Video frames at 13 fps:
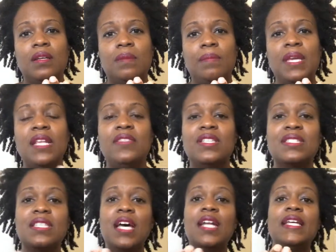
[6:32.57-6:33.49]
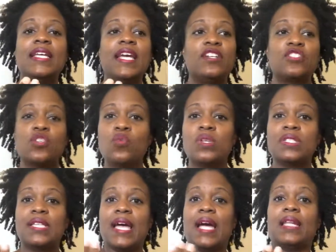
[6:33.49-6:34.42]
Meaning the sun in Cancer
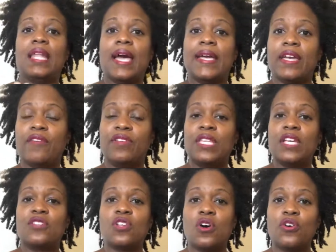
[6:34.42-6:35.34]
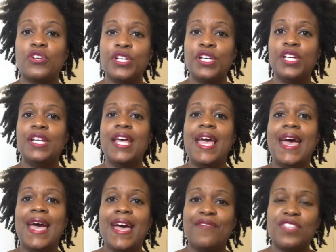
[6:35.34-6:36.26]
wants to act like everything is all good,
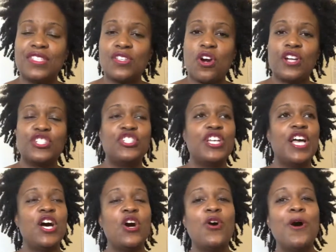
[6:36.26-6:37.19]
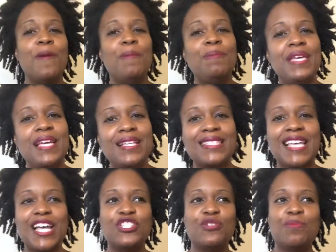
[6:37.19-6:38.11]
have this hard shell, be
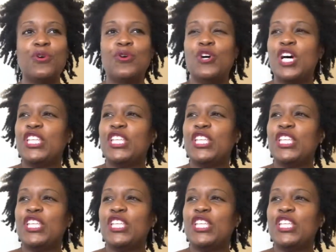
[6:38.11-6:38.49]
untouchable.